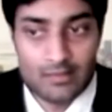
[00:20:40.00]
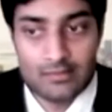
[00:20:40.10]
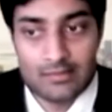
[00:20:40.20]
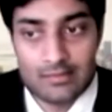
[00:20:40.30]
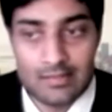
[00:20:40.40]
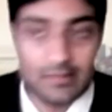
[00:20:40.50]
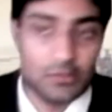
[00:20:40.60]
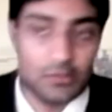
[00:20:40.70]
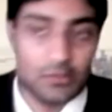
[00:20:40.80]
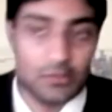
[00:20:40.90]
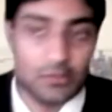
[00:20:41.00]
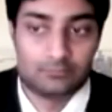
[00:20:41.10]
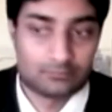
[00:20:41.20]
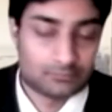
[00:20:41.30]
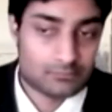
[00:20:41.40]
getting your
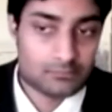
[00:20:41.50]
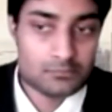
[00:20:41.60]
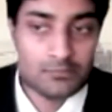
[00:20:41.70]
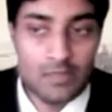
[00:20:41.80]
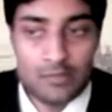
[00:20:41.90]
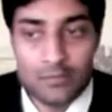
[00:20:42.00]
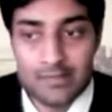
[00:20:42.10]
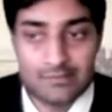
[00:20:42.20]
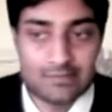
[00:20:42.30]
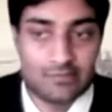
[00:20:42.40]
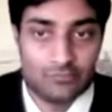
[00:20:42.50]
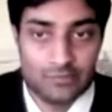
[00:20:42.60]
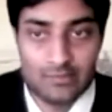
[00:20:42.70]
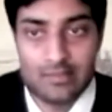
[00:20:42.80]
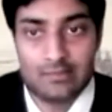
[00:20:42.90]
money transferred
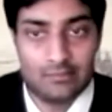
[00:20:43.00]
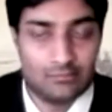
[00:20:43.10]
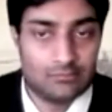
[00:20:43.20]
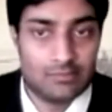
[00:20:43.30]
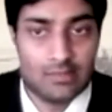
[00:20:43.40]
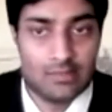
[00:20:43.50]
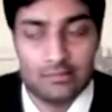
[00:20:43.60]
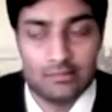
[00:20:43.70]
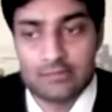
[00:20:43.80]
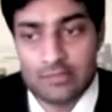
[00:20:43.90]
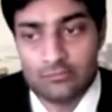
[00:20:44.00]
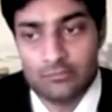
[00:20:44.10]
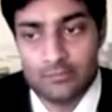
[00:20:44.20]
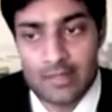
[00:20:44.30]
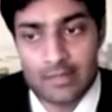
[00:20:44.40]
there and then getting it transferred
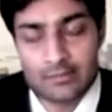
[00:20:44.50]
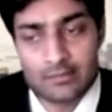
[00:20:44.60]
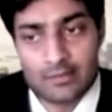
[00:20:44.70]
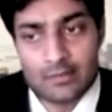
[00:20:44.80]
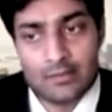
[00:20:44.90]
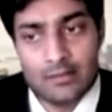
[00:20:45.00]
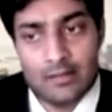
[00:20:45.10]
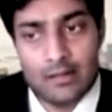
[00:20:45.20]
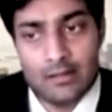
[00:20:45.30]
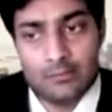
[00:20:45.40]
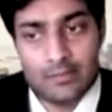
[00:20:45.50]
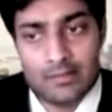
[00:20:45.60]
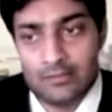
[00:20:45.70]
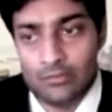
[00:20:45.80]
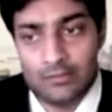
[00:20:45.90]
back
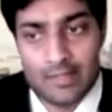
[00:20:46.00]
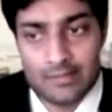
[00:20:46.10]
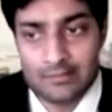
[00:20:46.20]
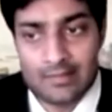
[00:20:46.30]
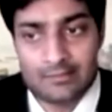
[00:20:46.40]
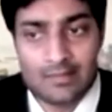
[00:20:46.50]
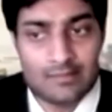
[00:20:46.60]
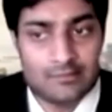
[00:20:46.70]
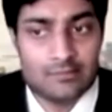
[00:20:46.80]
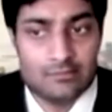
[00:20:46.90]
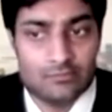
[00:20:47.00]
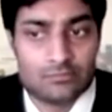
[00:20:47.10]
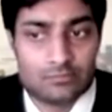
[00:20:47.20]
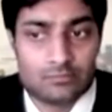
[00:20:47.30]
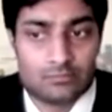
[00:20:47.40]
and all that. That I think is
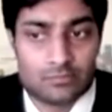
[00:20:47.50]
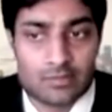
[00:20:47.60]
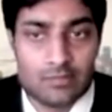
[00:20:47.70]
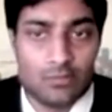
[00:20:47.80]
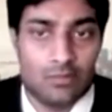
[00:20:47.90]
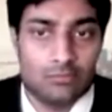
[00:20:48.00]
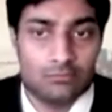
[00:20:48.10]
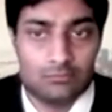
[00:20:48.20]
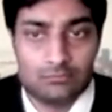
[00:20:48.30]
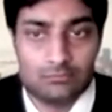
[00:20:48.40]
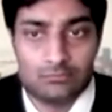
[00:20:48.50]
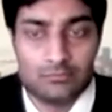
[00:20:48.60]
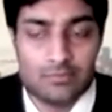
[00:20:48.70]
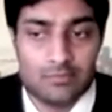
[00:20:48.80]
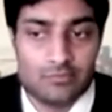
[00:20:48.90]
pretty well.
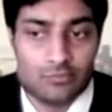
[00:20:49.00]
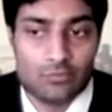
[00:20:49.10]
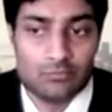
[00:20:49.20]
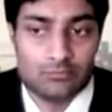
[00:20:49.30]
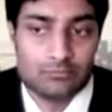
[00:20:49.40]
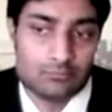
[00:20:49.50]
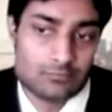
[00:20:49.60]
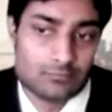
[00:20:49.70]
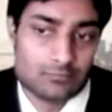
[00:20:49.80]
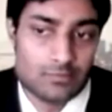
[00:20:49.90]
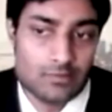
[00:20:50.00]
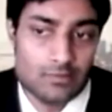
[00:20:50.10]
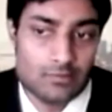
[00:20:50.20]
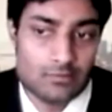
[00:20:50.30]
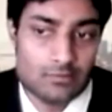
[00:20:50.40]
There's
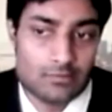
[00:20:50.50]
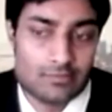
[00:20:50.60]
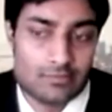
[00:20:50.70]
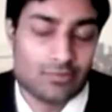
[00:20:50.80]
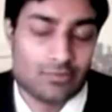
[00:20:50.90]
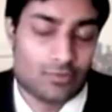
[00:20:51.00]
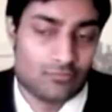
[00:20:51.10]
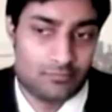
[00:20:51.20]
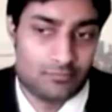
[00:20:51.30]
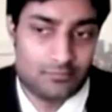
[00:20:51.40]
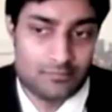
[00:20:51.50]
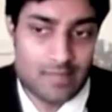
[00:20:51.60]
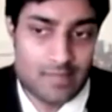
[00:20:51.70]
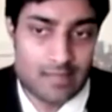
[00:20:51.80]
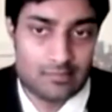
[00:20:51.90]
a lot of
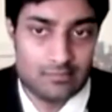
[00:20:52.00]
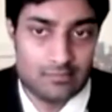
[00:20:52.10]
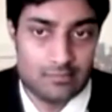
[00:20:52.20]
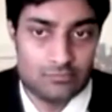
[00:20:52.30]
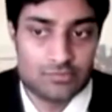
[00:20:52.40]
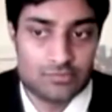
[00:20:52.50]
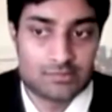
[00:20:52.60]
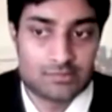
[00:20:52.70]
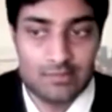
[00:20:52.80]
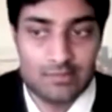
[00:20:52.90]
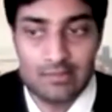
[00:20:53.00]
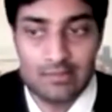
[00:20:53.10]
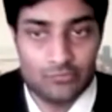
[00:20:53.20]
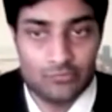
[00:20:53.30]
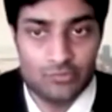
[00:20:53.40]
back-end infrastructure that
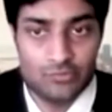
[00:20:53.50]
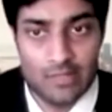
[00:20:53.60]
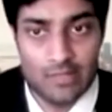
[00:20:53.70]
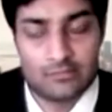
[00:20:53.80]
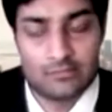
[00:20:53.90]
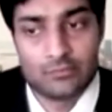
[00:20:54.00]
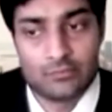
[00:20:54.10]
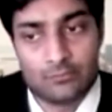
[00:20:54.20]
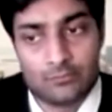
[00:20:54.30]
allows you to do that. So